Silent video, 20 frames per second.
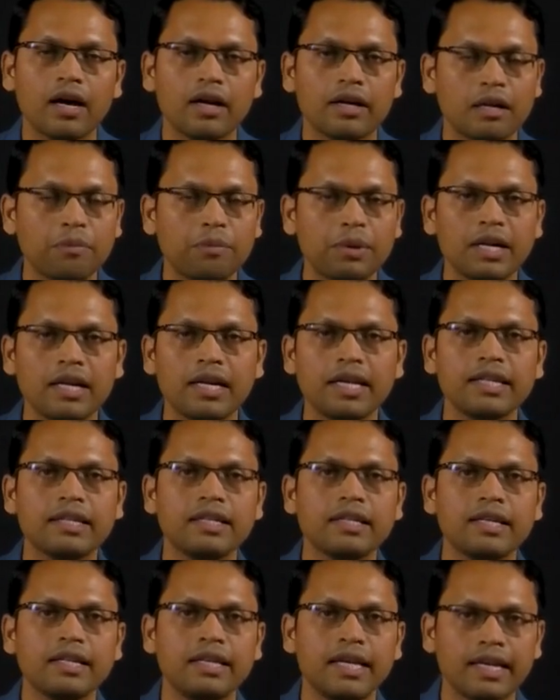Typically,
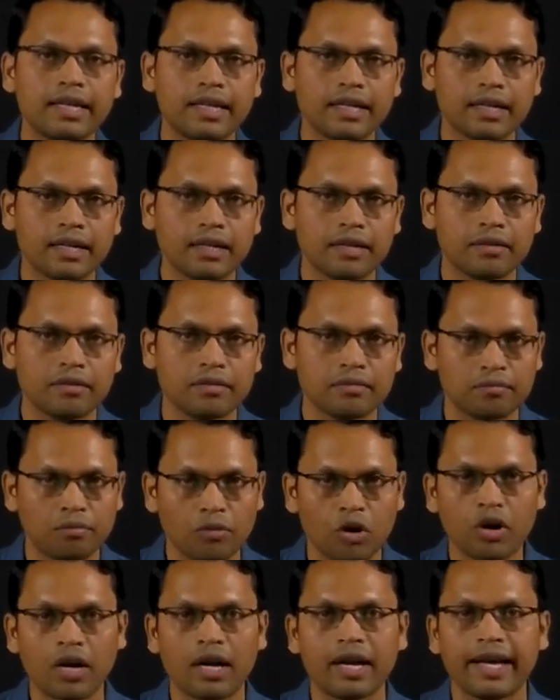the data
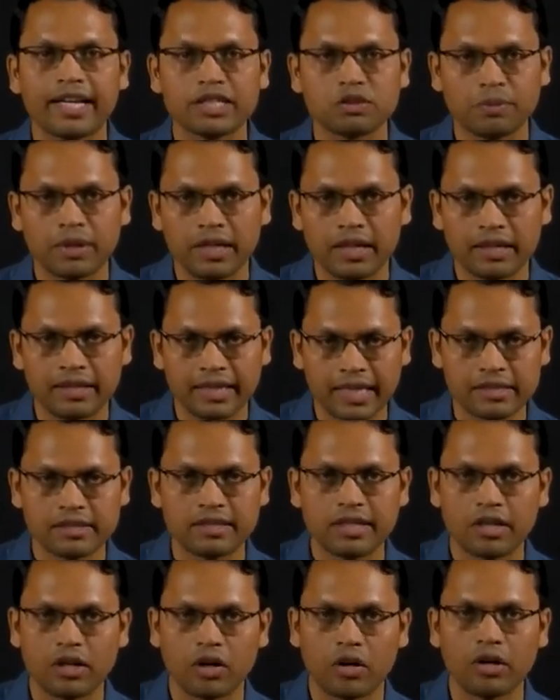model has been
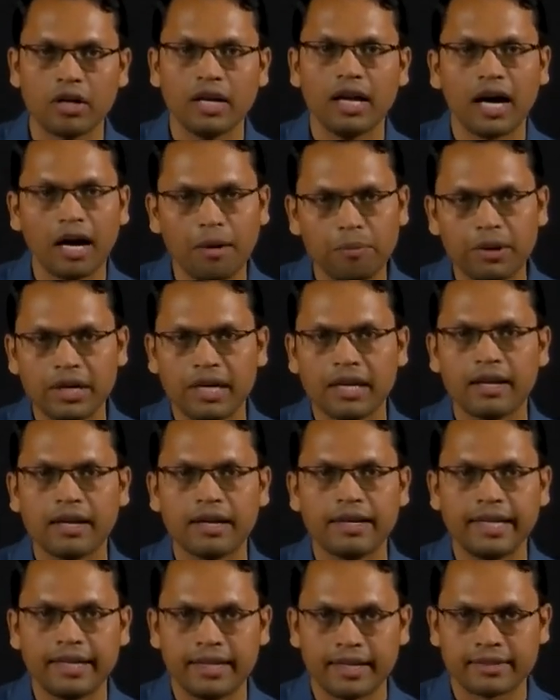tested on a
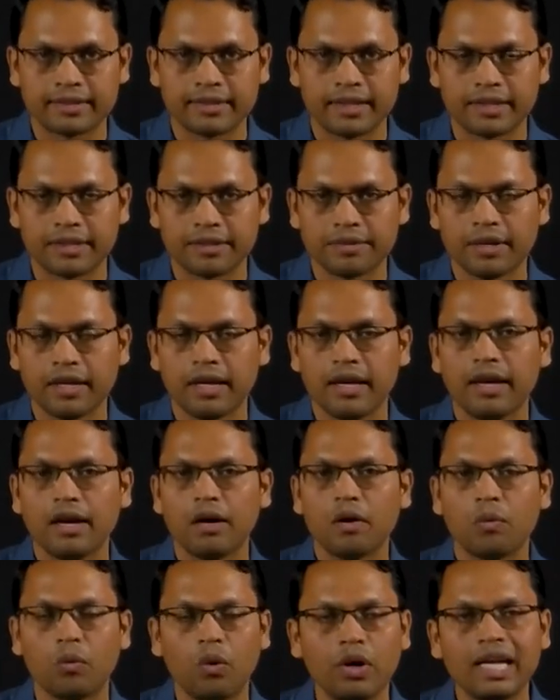particular data set.
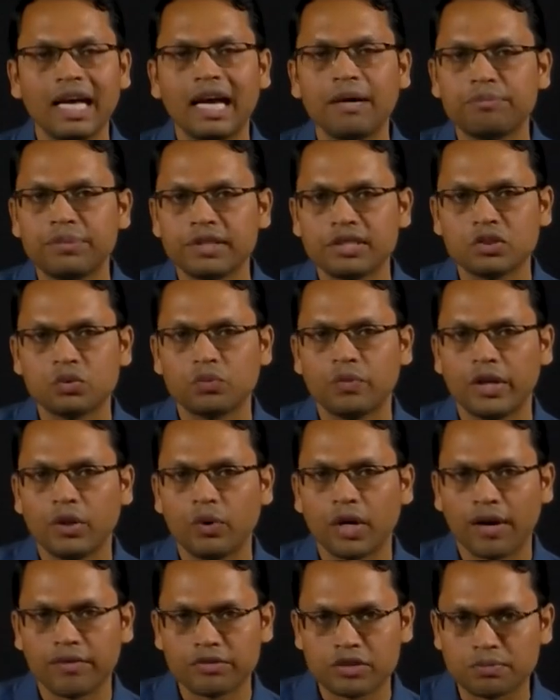What happens when
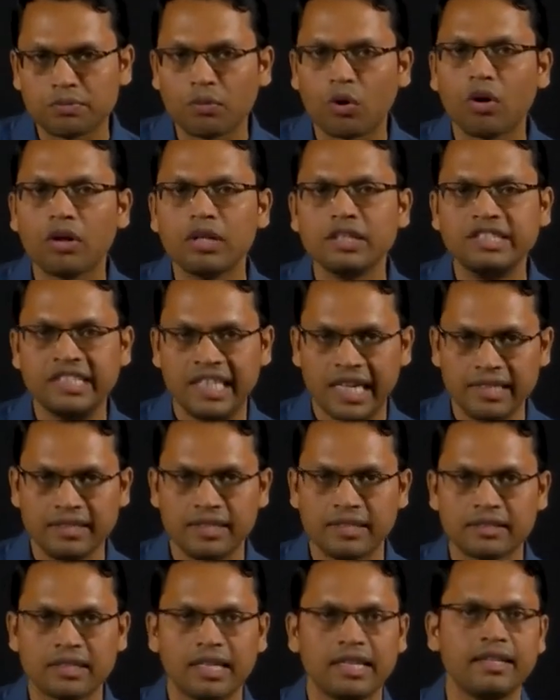you have small
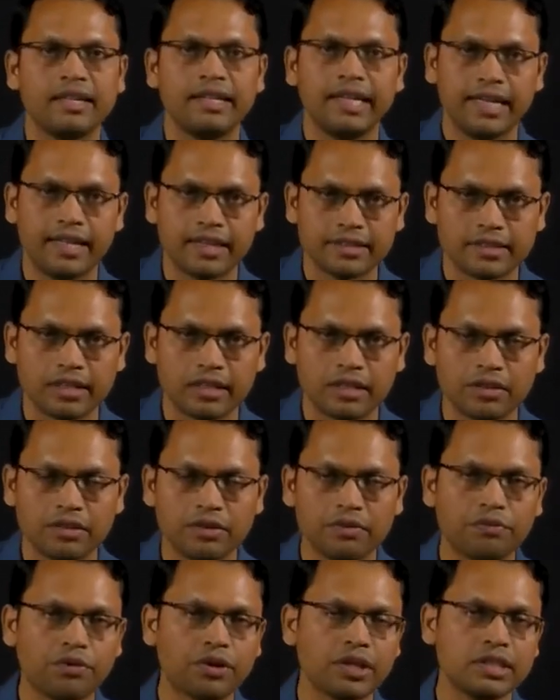changes in the data set?
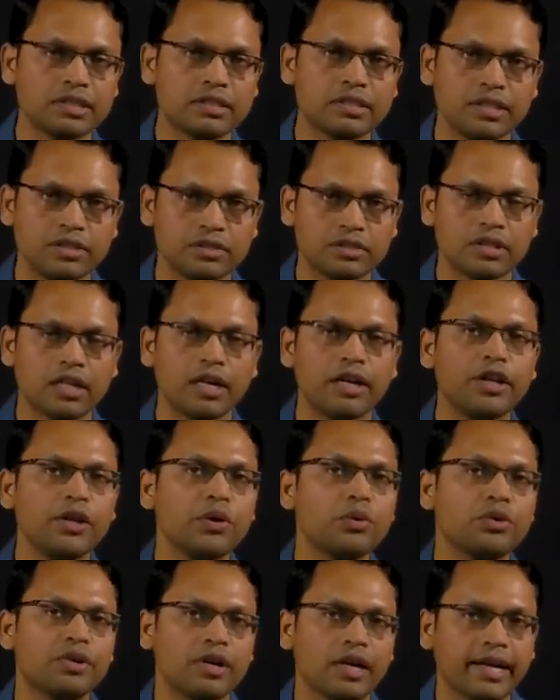For instance, a
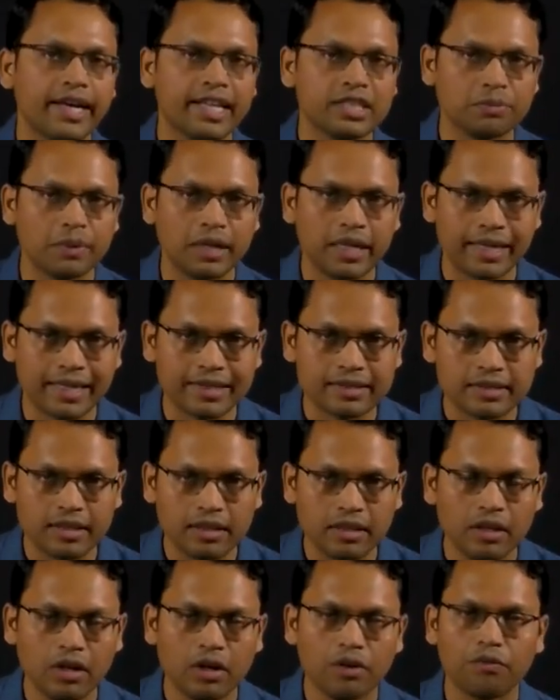new drug has been
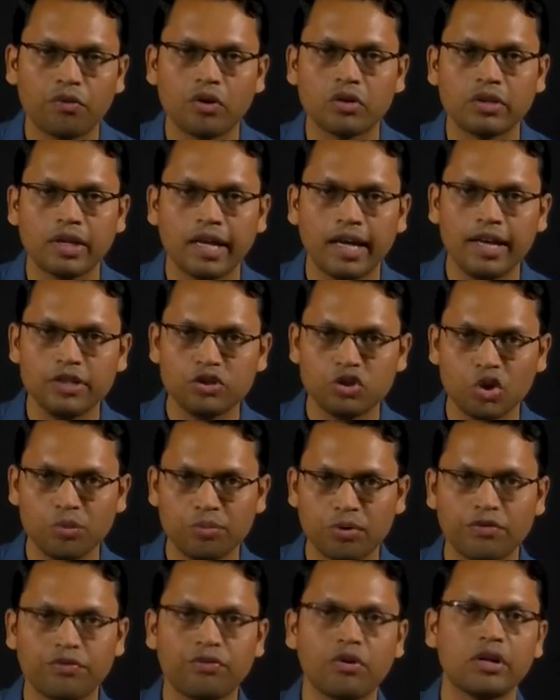tested for the age group
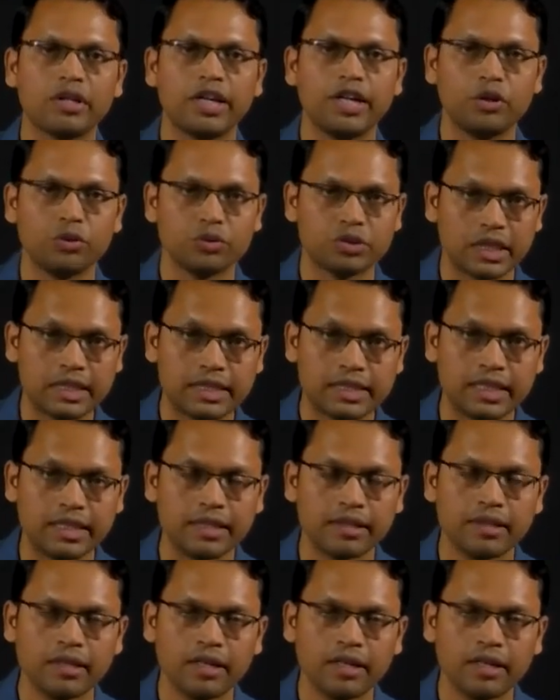of 40 to 60.